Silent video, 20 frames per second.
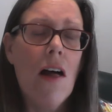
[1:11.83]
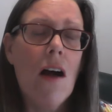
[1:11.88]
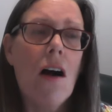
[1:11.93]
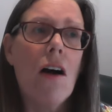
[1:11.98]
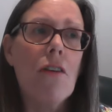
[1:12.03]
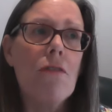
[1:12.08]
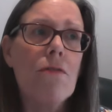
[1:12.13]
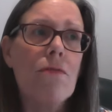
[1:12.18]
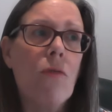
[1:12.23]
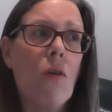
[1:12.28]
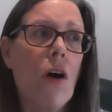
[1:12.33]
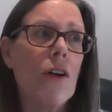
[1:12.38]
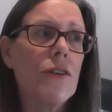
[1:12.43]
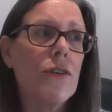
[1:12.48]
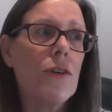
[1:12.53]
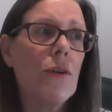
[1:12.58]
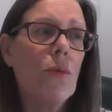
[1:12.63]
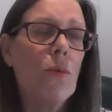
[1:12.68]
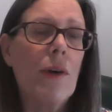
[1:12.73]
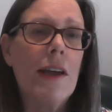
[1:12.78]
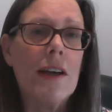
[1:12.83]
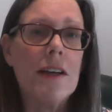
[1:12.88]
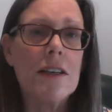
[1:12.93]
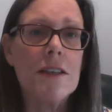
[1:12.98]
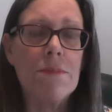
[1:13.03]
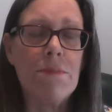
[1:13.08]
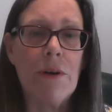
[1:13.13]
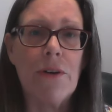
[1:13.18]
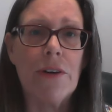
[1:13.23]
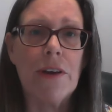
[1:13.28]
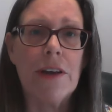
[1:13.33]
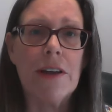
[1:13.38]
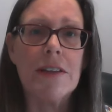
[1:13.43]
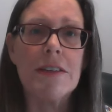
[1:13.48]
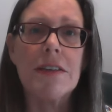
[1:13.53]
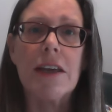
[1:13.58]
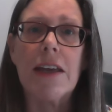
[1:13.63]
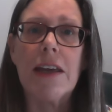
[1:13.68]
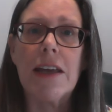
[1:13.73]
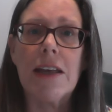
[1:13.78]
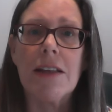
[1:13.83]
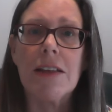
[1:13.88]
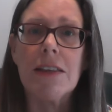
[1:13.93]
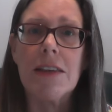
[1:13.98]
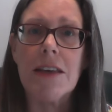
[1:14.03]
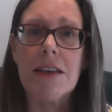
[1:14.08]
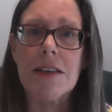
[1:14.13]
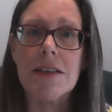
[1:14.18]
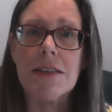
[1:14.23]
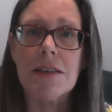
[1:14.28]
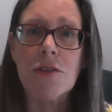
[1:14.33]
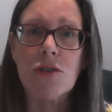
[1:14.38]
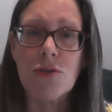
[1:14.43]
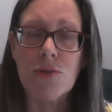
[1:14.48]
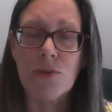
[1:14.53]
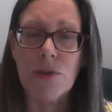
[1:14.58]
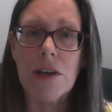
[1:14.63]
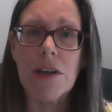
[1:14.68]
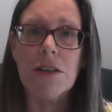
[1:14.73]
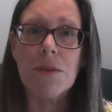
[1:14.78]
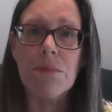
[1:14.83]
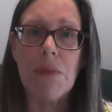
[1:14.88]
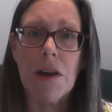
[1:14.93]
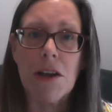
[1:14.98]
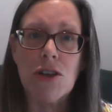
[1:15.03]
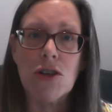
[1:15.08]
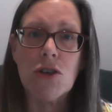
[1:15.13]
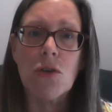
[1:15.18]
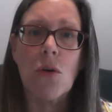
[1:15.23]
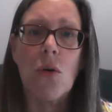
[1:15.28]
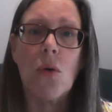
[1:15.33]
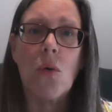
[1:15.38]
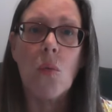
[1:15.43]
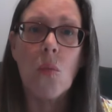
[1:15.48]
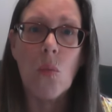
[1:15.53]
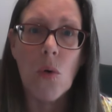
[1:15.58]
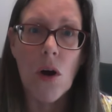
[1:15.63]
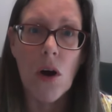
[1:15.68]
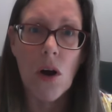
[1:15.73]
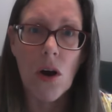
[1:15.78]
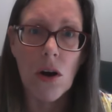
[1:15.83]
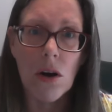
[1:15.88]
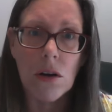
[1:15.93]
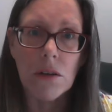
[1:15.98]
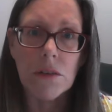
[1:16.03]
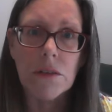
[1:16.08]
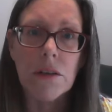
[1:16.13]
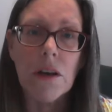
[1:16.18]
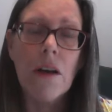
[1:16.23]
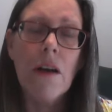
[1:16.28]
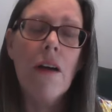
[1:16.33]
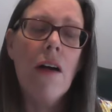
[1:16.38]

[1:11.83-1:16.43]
of what we experience in this three dimensional world.